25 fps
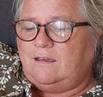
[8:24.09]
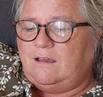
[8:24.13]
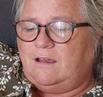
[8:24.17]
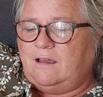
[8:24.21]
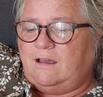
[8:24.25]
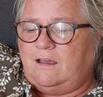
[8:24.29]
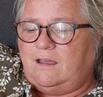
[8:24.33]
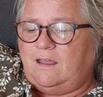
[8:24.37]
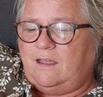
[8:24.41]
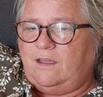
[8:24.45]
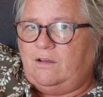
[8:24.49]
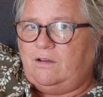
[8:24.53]

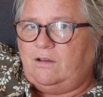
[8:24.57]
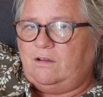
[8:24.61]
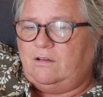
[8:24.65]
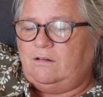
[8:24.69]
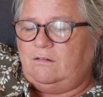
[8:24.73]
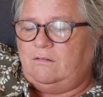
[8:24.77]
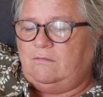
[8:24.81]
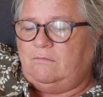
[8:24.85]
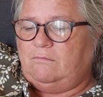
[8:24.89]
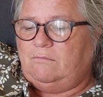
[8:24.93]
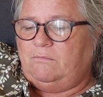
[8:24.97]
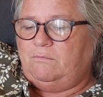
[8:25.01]
I
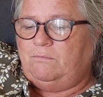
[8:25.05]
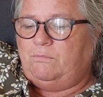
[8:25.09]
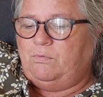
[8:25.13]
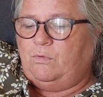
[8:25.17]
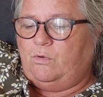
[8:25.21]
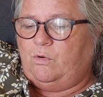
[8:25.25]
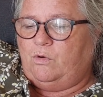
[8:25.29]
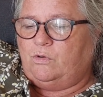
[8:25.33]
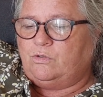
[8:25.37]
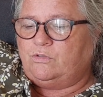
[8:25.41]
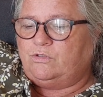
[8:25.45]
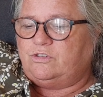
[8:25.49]

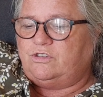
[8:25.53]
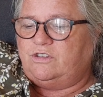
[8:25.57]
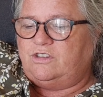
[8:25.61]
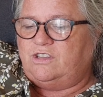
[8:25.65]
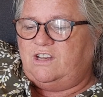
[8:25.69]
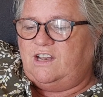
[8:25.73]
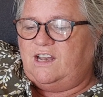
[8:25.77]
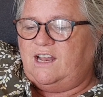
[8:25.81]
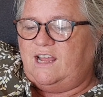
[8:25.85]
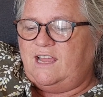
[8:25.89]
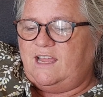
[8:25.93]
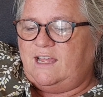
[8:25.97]
bought the
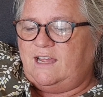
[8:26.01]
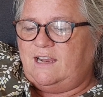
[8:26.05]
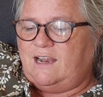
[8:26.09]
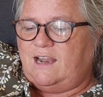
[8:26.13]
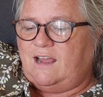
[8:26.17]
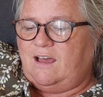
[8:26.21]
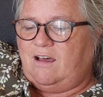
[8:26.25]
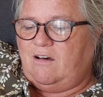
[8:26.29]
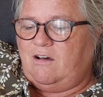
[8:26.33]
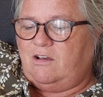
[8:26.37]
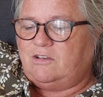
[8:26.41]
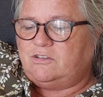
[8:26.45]

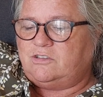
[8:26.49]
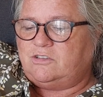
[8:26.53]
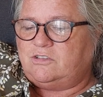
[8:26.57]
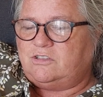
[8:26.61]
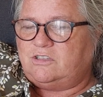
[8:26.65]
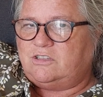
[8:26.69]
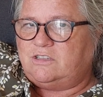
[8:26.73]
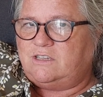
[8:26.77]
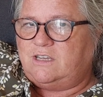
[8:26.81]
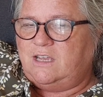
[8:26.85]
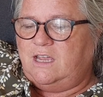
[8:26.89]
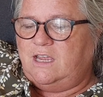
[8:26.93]
last
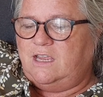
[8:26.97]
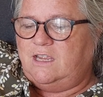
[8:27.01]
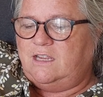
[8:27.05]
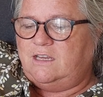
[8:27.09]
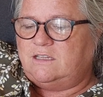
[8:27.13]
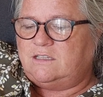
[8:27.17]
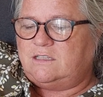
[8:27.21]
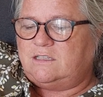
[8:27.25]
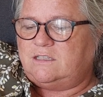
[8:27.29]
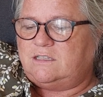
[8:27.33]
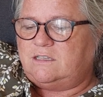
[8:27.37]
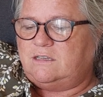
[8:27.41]

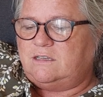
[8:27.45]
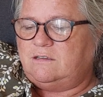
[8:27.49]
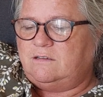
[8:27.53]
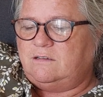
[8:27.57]
skeins